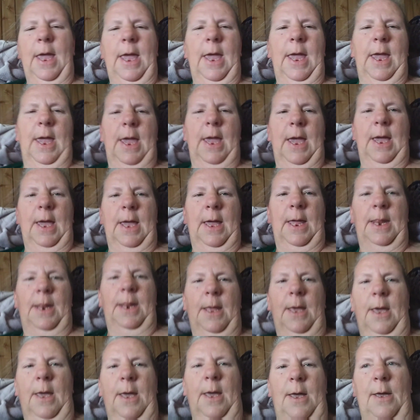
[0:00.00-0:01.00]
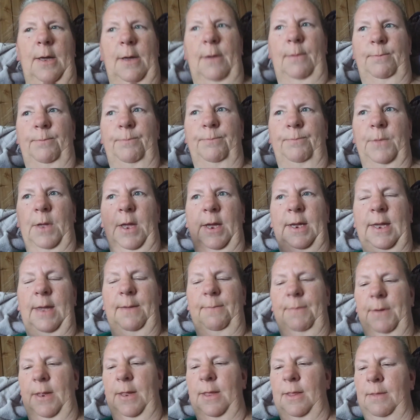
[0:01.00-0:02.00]
and I
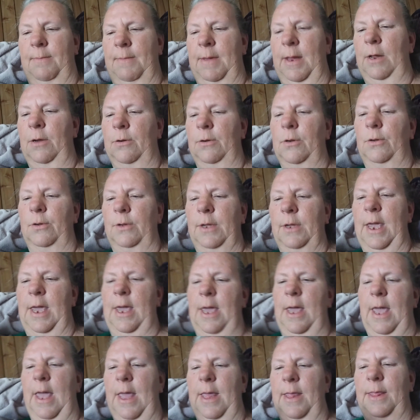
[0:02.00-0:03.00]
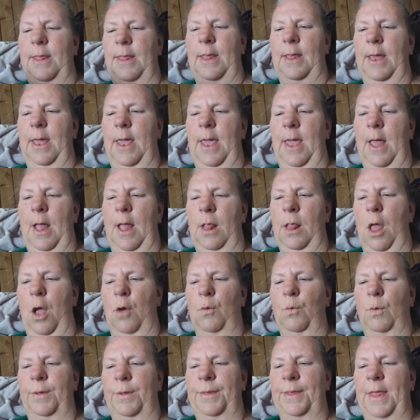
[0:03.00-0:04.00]
keep it in the medical kit
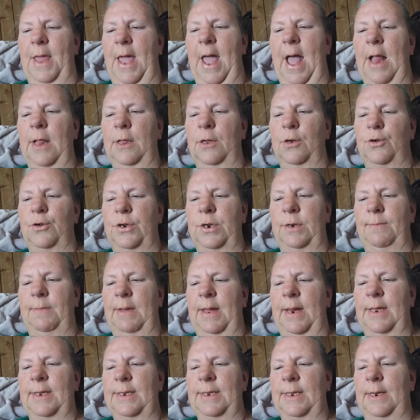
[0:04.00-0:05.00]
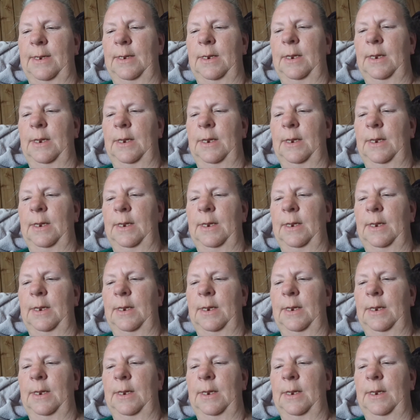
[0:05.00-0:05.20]
along with the allergy medicine,